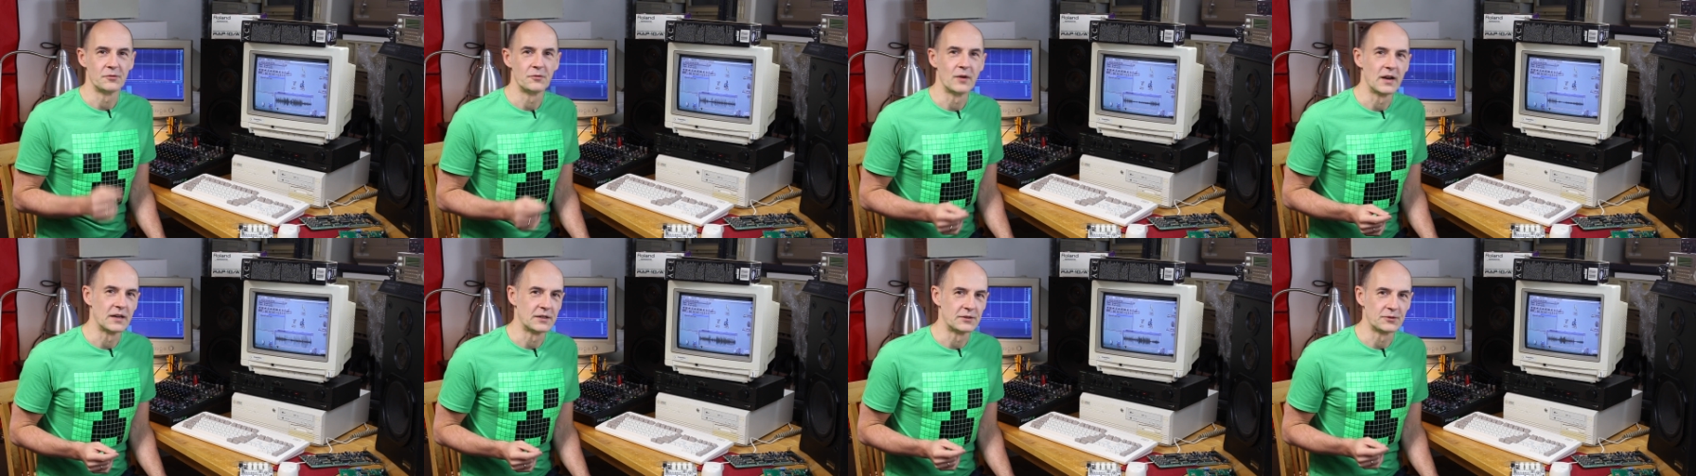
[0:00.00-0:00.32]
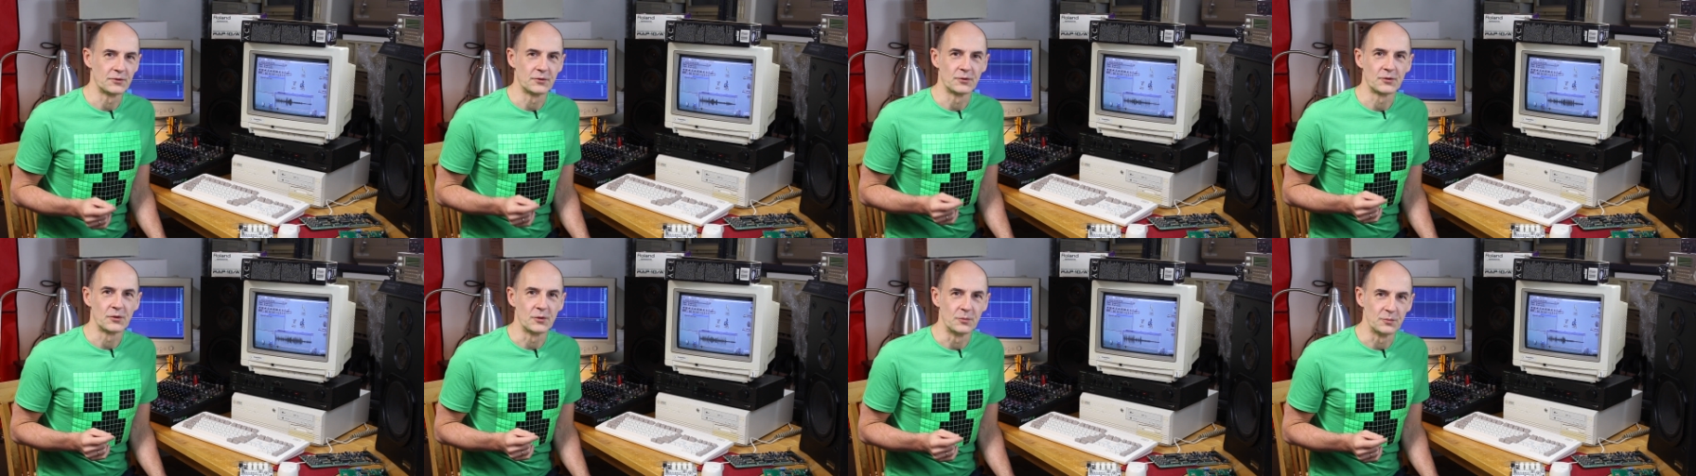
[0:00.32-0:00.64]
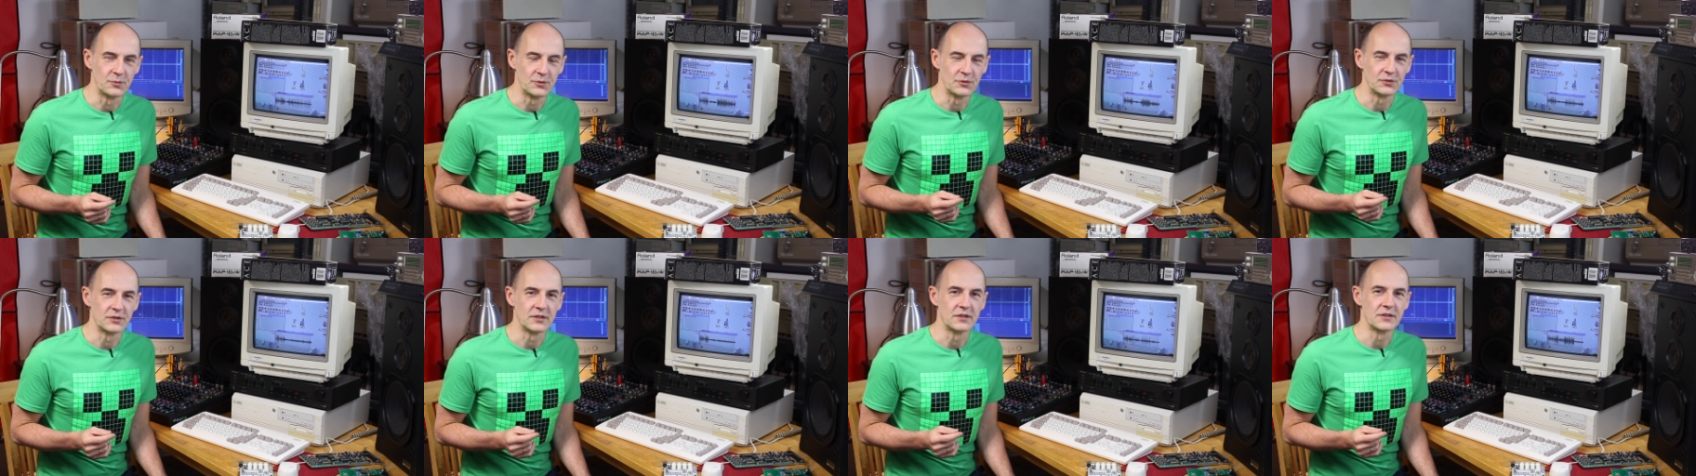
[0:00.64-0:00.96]
retro
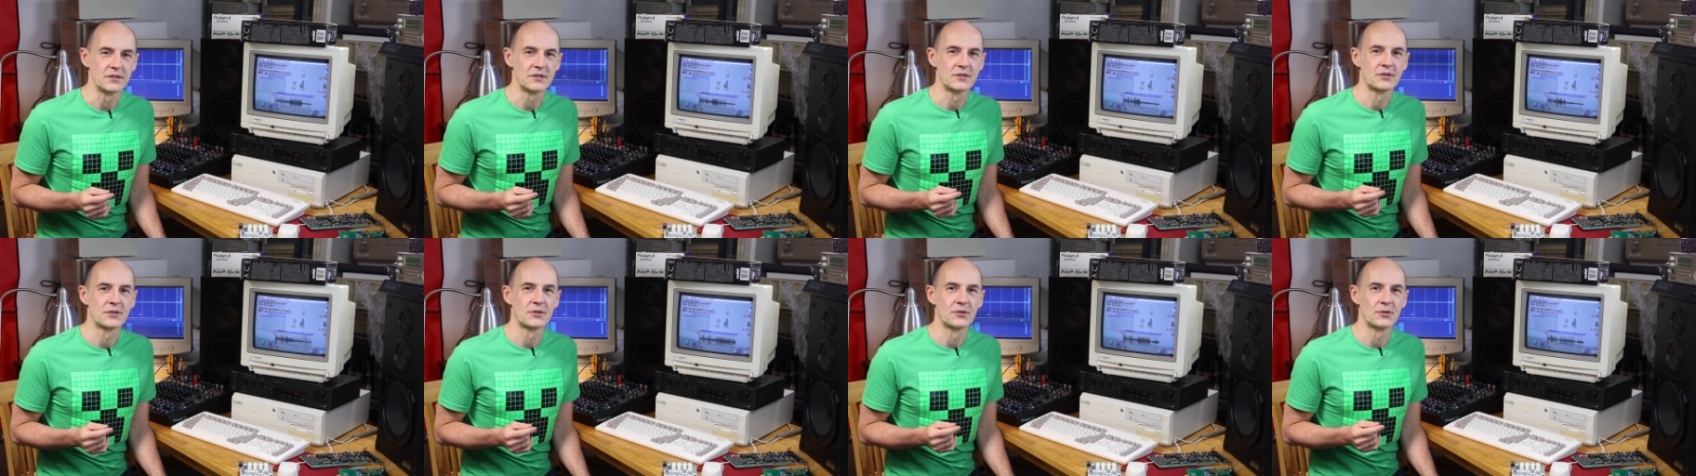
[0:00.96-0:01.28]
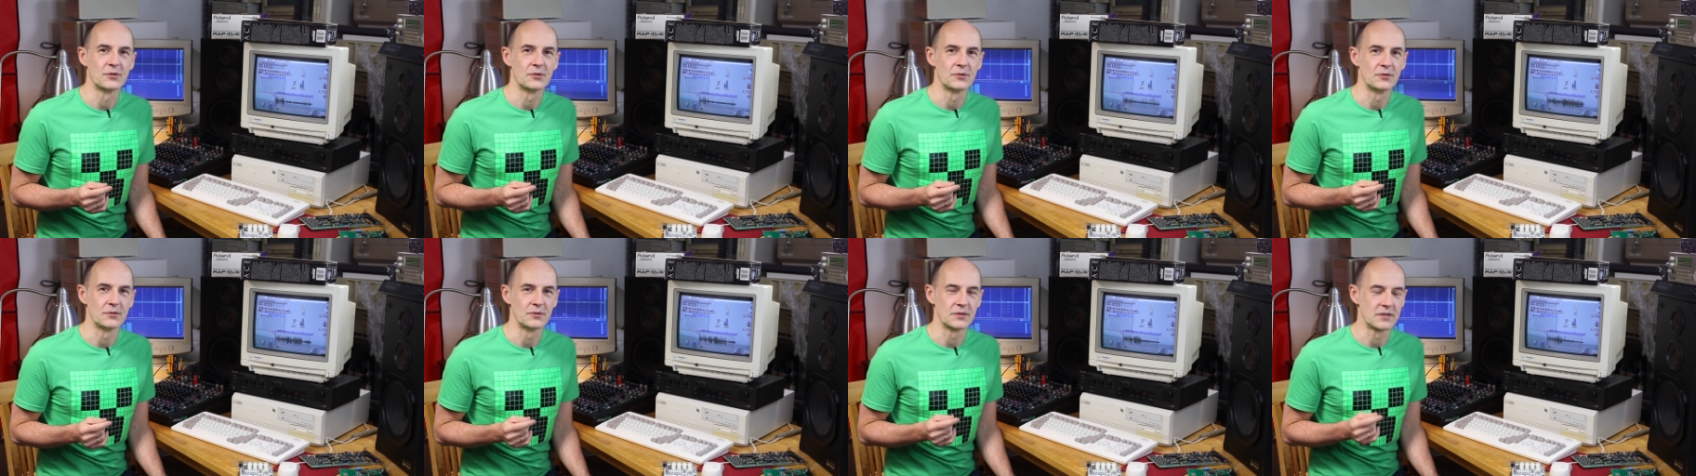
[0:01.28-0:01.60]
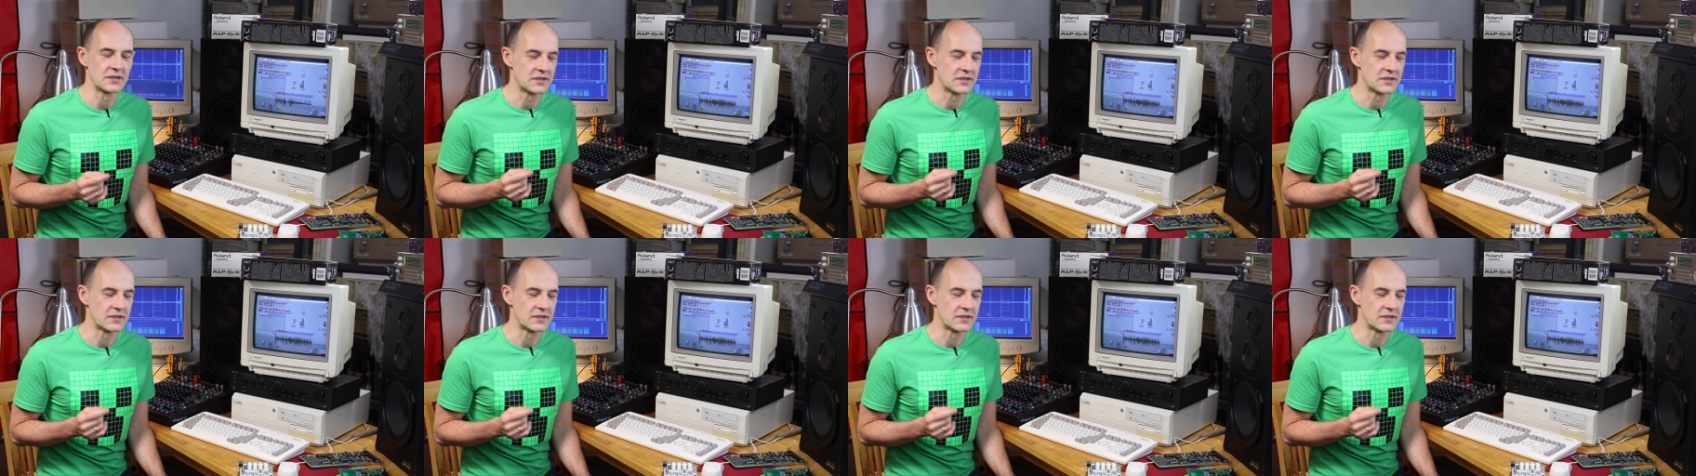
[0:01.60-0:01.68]
computers who